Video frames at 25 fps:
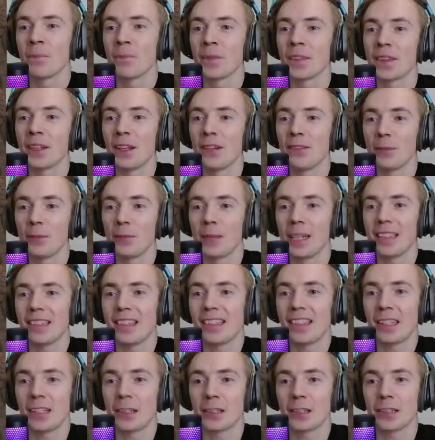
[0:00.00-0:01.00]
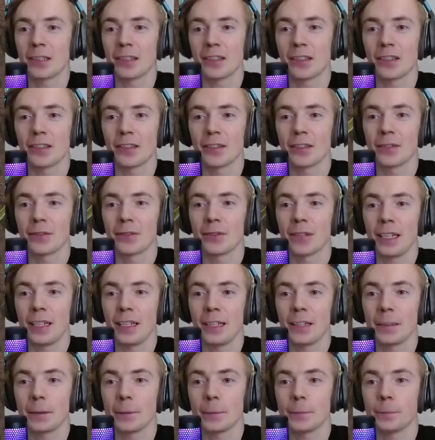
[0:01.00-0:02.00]
of the Bloodseekers right
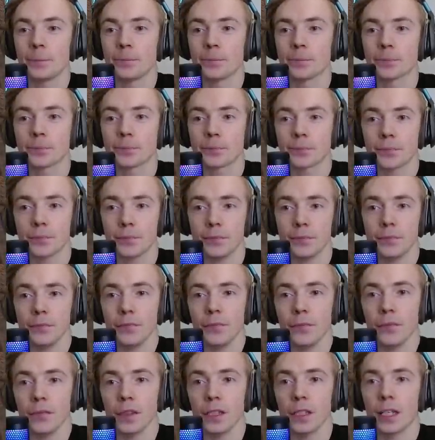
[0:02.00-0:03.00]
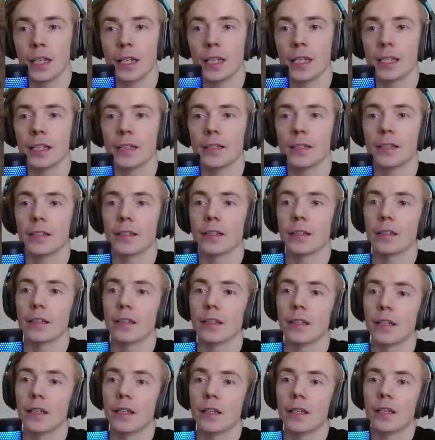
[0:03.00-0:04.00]
here. And
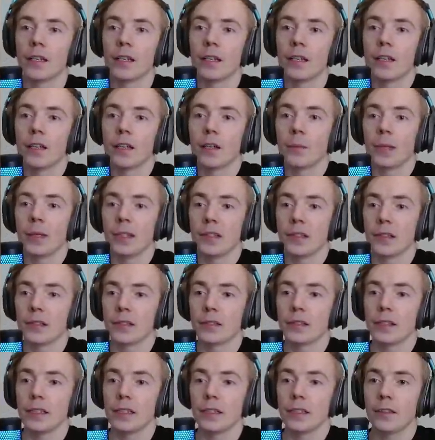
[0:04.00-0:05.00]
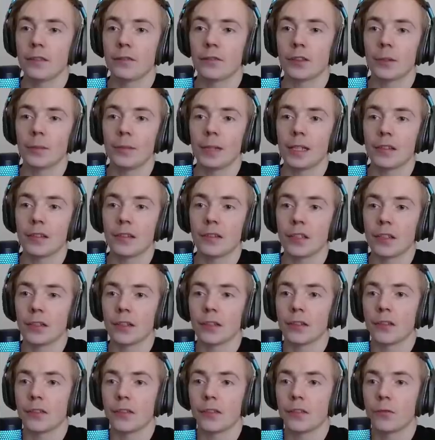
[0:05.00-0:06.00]
basically, for the
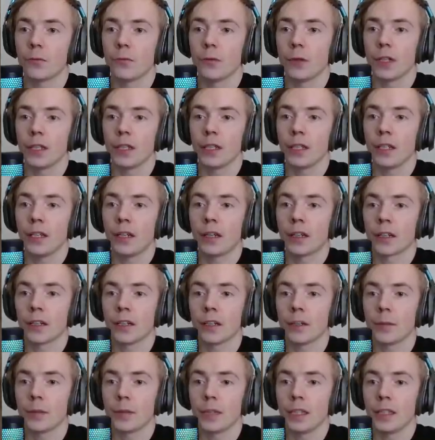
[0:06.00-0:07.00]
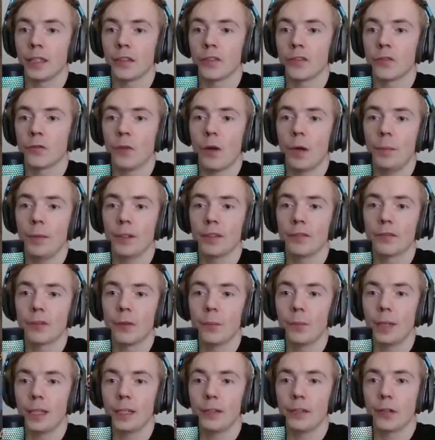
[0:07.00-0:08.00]
Bloodseekers, we are going to be swapping
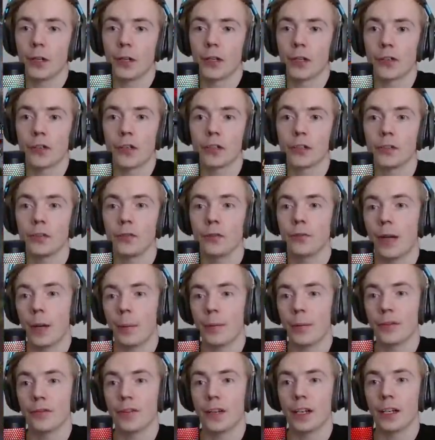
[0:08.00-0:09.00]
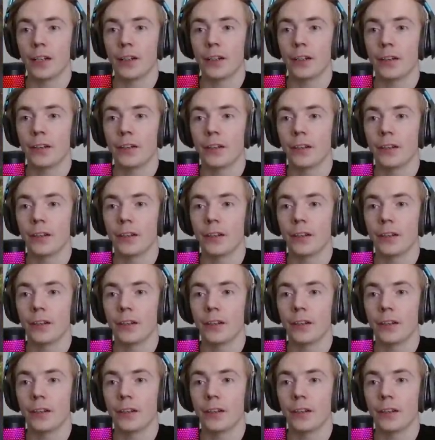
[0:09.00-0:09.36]
from Penetrating Shot to Rapid Fire,